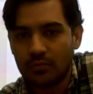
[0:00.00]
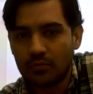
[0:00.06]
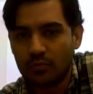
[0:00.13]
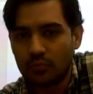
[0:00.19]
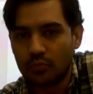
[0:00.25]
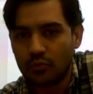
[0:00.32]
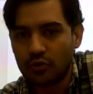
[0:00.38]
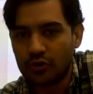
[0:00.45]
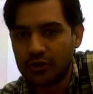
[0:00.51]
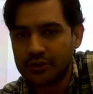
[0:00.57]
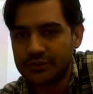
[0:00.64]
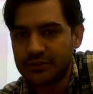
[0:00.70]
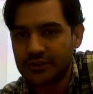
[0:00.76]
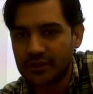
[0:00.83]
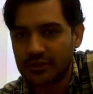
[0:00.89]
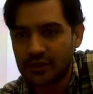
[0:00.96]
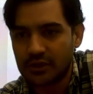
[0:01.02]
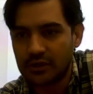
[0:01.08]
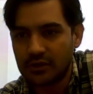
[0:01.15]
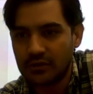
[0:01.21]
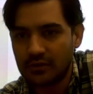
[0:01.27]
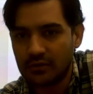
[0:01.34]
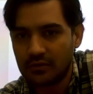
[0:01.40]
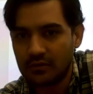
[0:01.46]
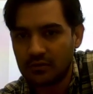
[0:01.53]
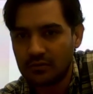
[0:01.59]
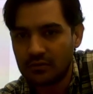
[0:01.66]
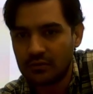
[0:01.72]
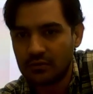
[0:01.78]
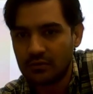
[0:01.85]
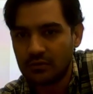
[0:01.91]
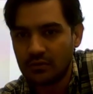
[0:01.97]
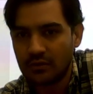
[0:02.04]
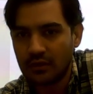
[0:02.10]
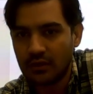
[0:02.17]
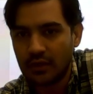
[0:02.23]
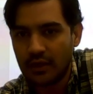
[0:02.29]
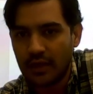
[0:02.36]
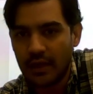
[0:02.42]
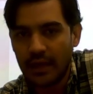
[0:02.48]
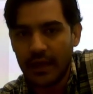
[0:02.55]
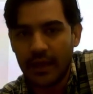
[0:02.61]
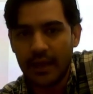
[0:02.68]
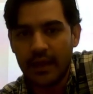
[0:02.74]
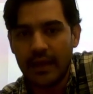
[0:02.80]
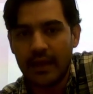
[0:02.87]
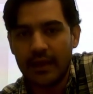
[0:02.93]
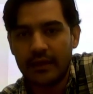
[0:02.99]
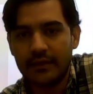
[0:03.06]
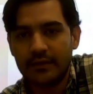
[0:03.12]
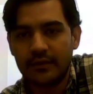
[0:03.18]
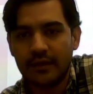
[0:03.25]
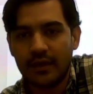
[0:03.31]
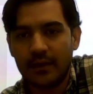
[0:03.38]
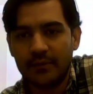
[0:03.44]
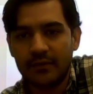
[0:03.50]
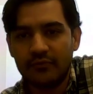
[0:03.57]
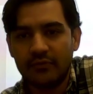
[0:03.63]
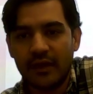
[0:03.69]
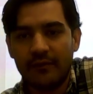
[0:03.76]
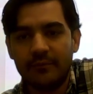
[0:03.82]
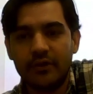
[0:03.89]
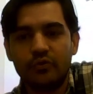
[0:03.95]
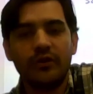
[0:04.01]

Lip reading: Mohr circle. And I mean, we have been